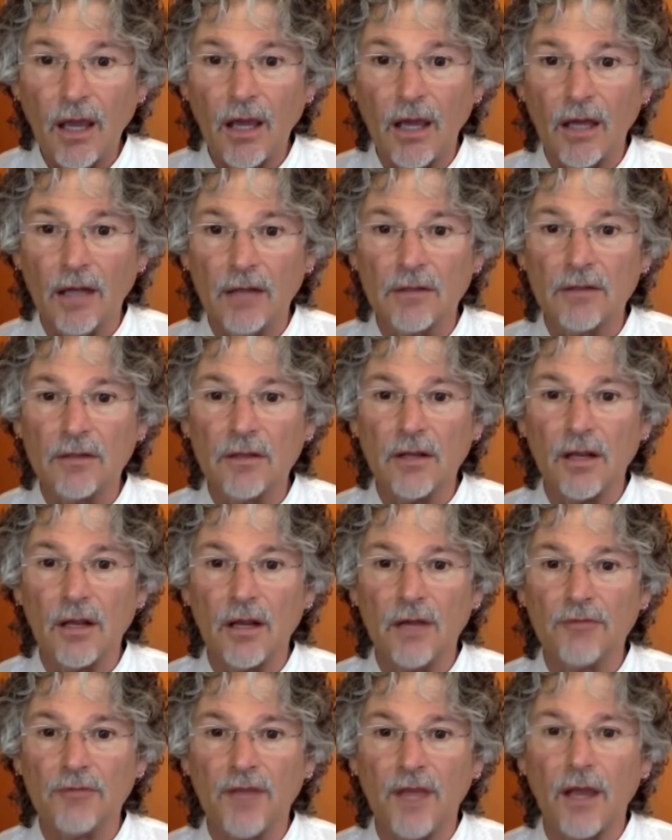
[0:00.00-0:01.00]
And
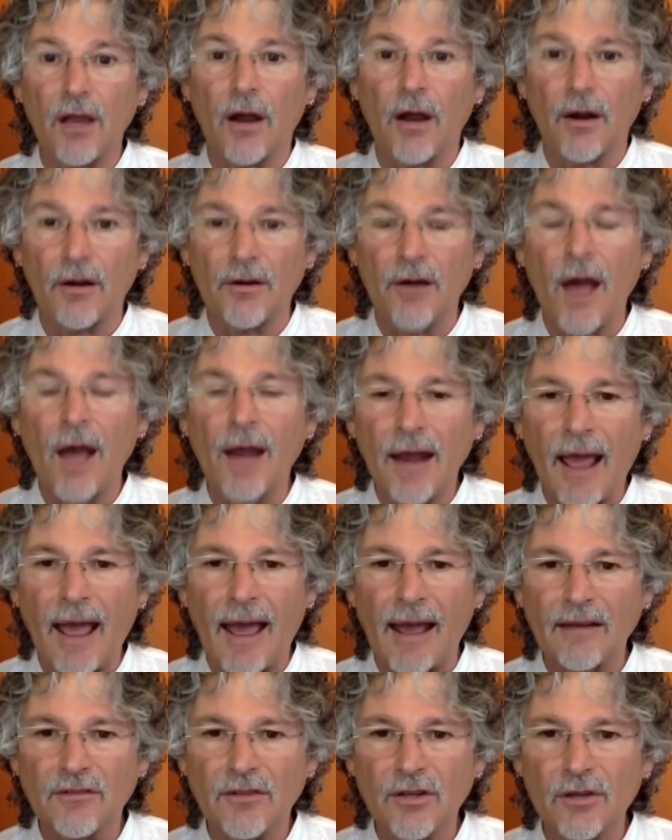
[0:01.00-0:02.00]
if they are not
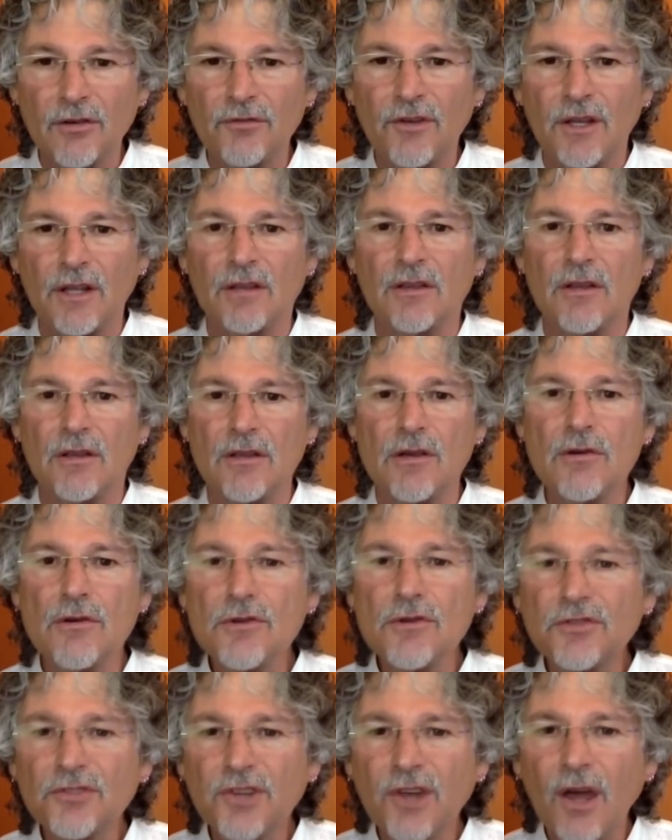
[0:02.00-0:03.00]
active in the
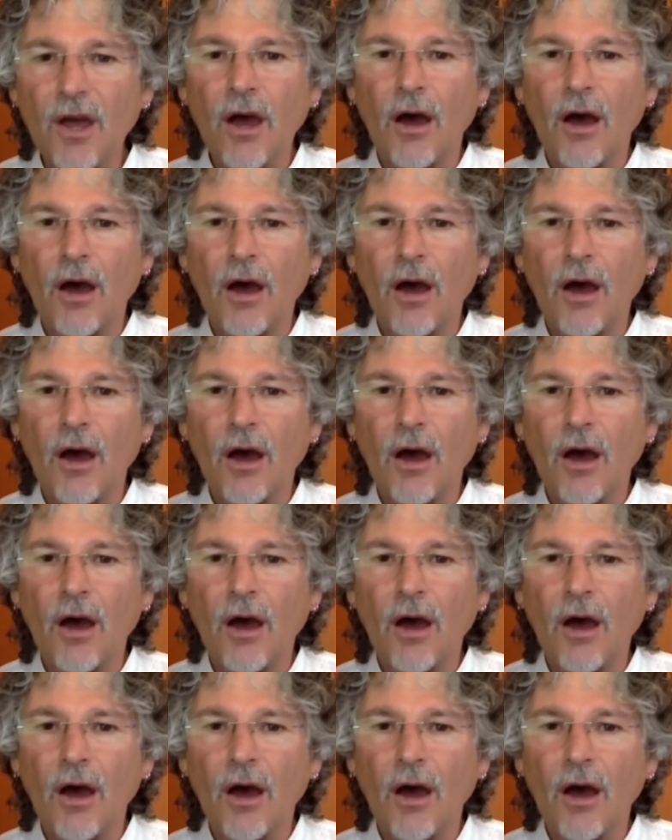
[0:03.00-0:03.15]
use